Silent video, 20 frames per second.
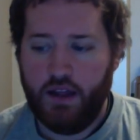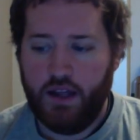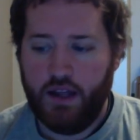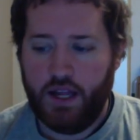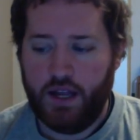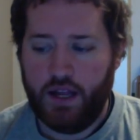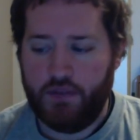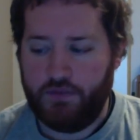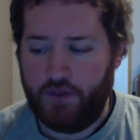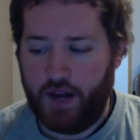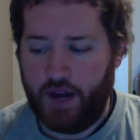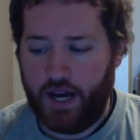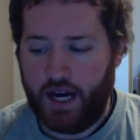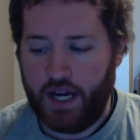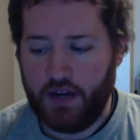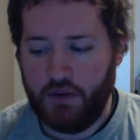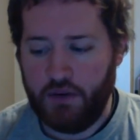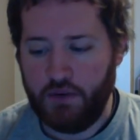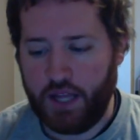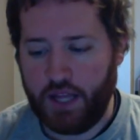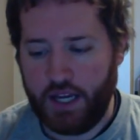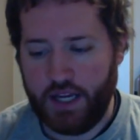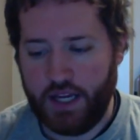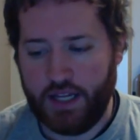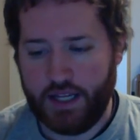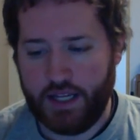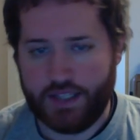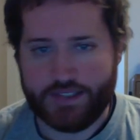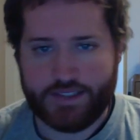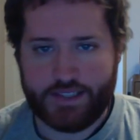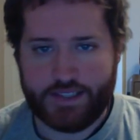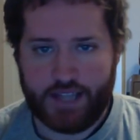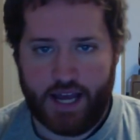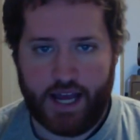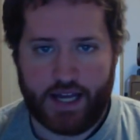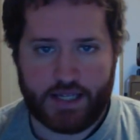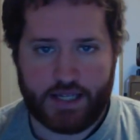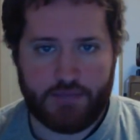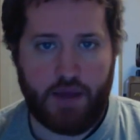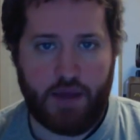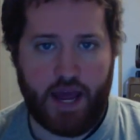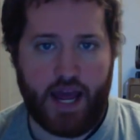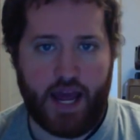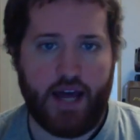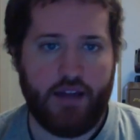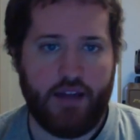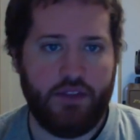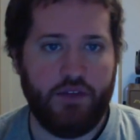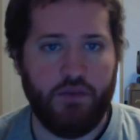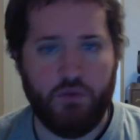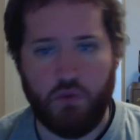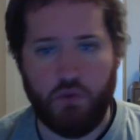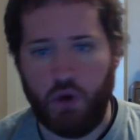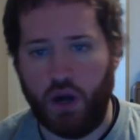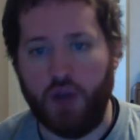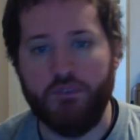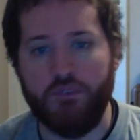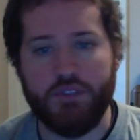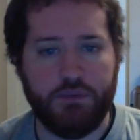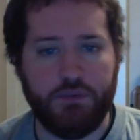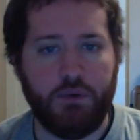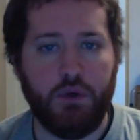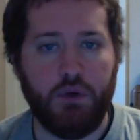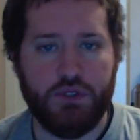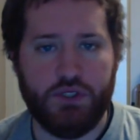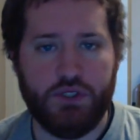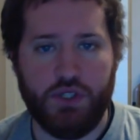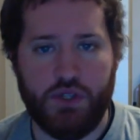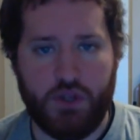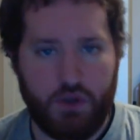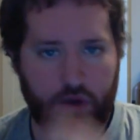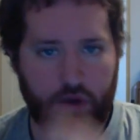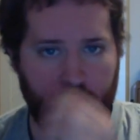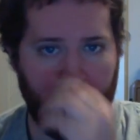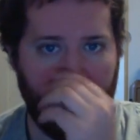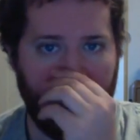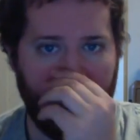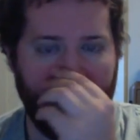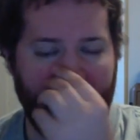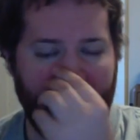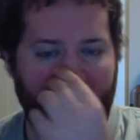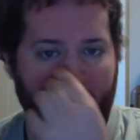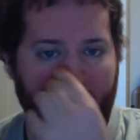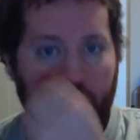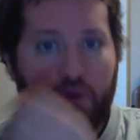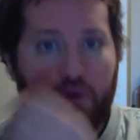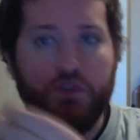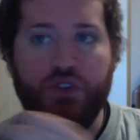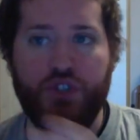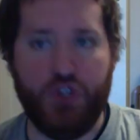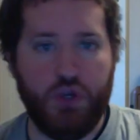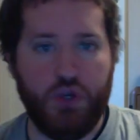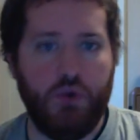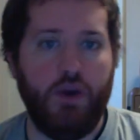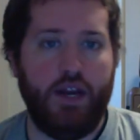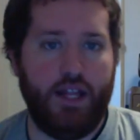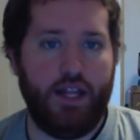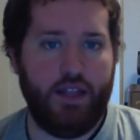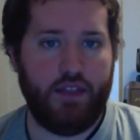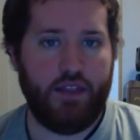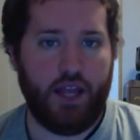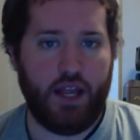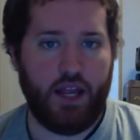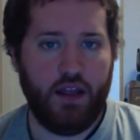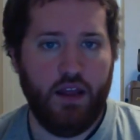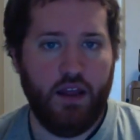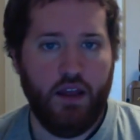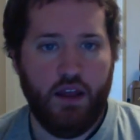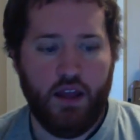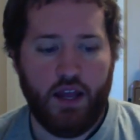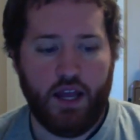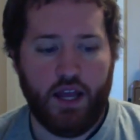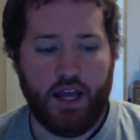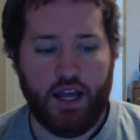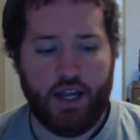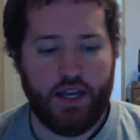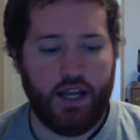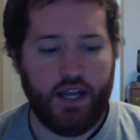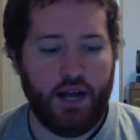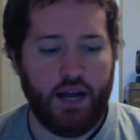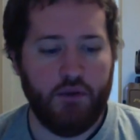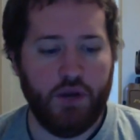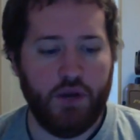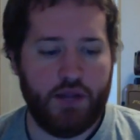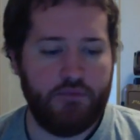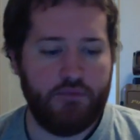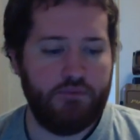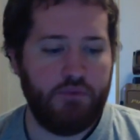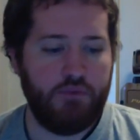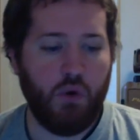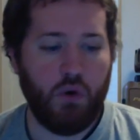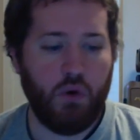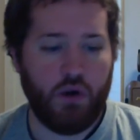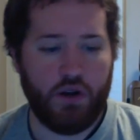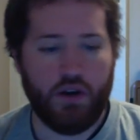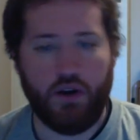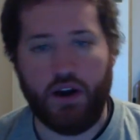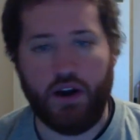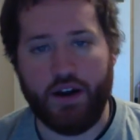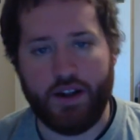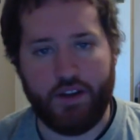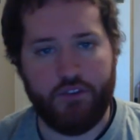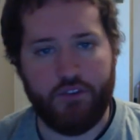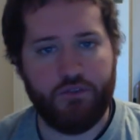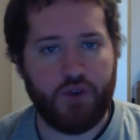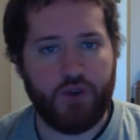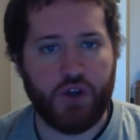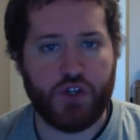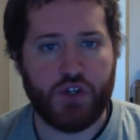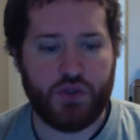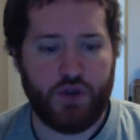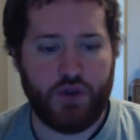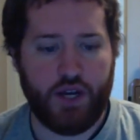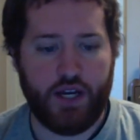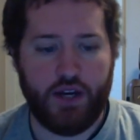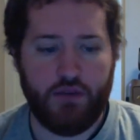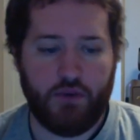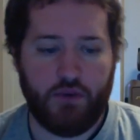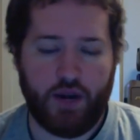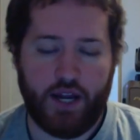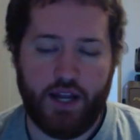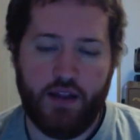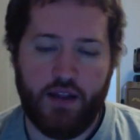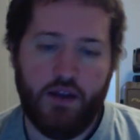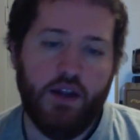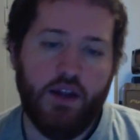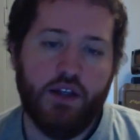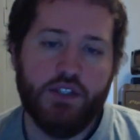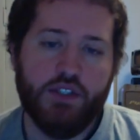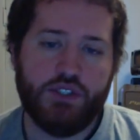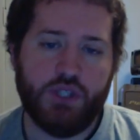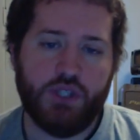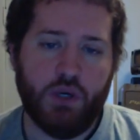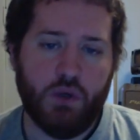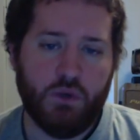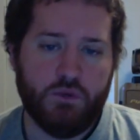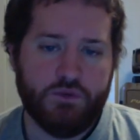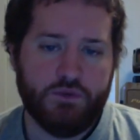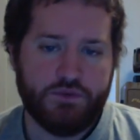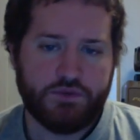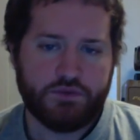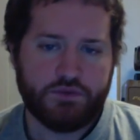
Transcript: If I don't get an exact path of what I'm supposed to do, I won't do anything. And I will get bored or I'll get frustrated, right? So